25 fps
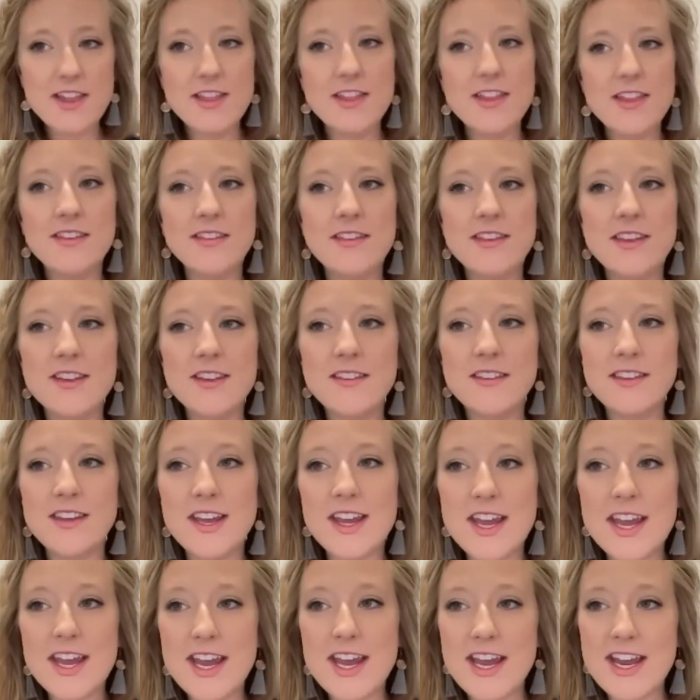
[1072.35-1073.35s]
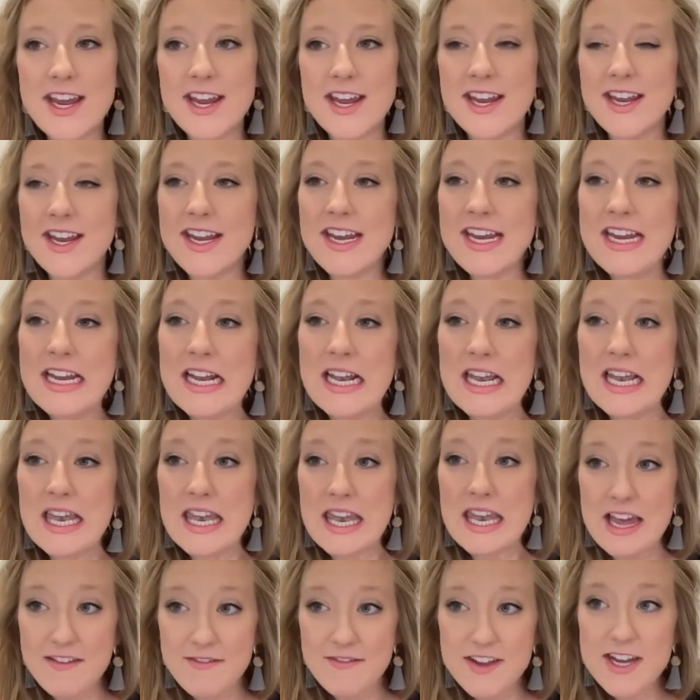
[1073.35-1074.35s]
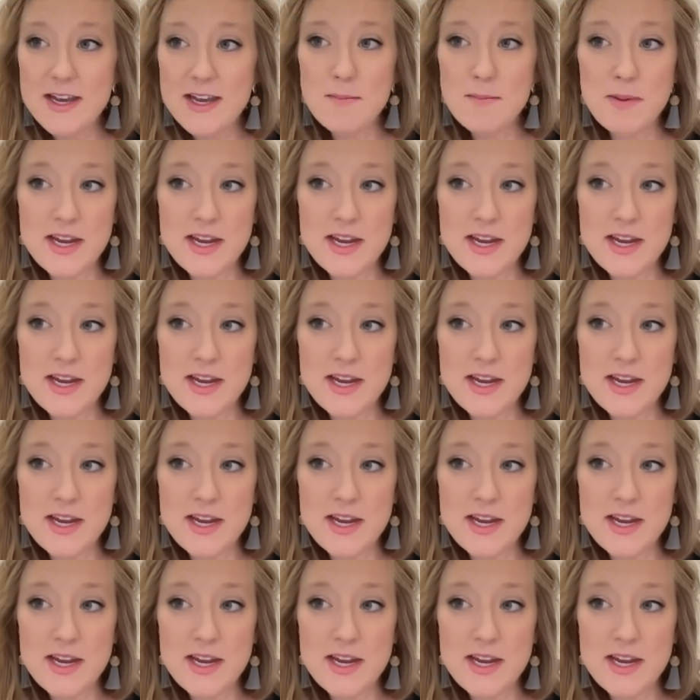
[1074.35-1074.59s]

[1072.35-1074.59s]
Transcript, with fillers: This is an 11